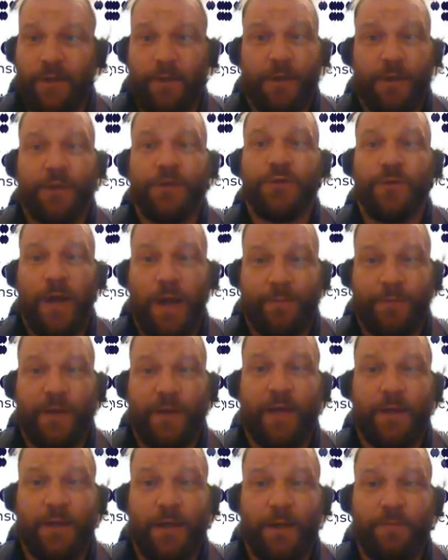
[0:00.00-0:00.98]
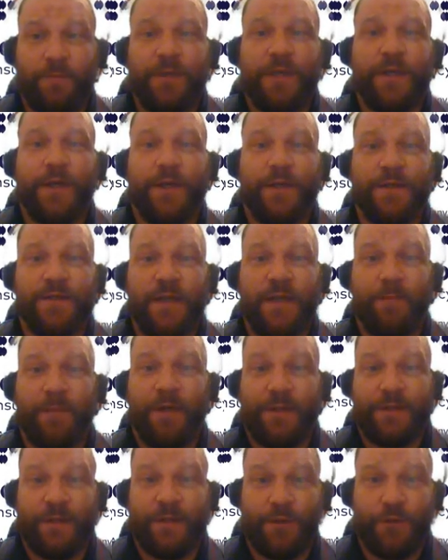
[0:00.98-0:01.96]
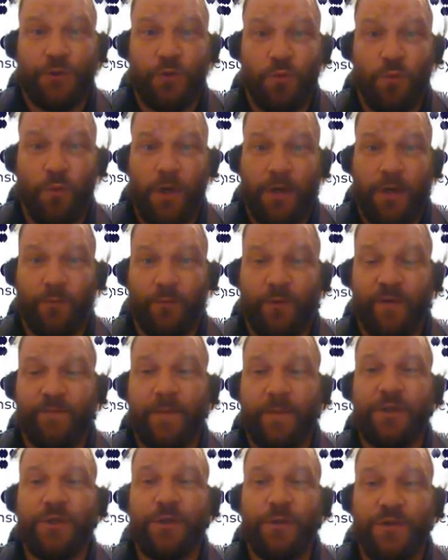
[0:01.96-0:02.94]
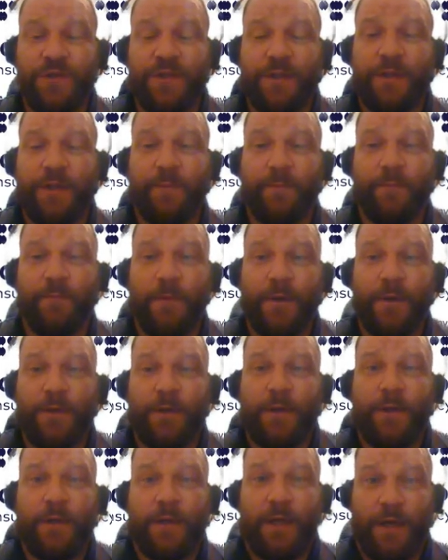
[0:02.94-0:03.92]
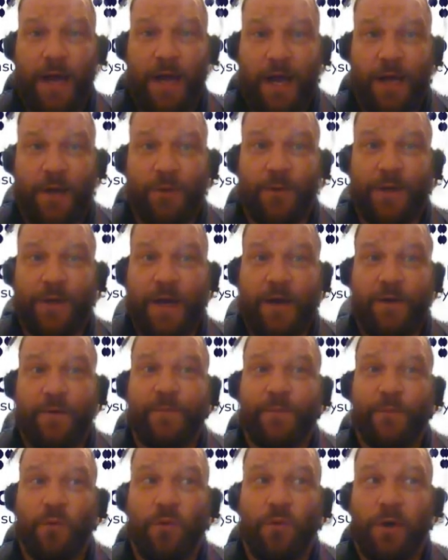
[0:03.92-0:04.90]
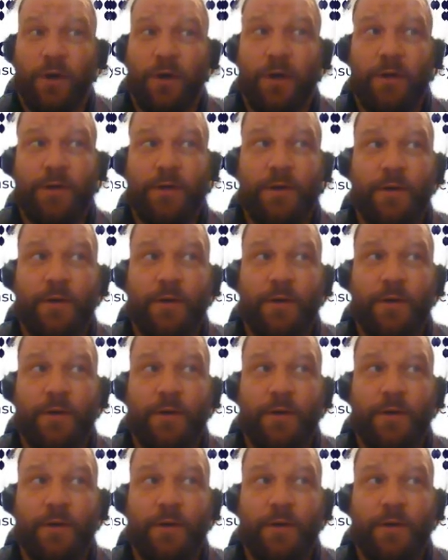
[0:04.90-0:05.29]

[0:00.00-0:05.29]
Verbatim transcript: I'm going to drop that name because I'm going to tell you what, we've been using them in Iowa now for